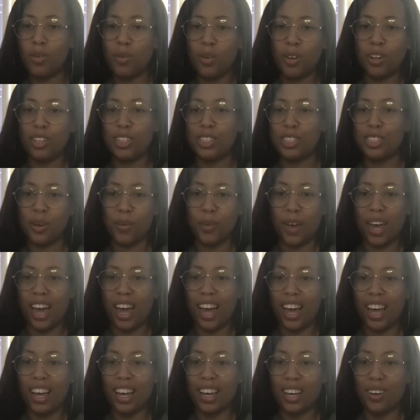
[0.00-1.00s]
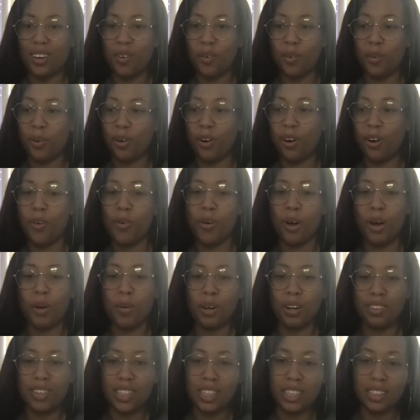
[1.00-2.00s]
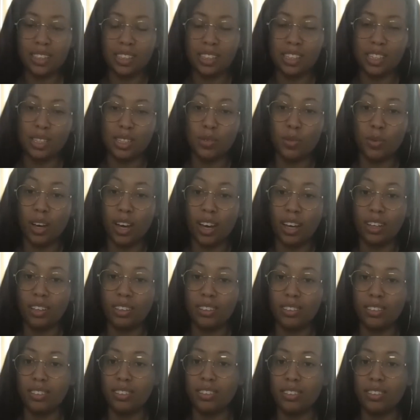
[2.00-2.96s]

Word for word: well it's okay or oh i would have done this way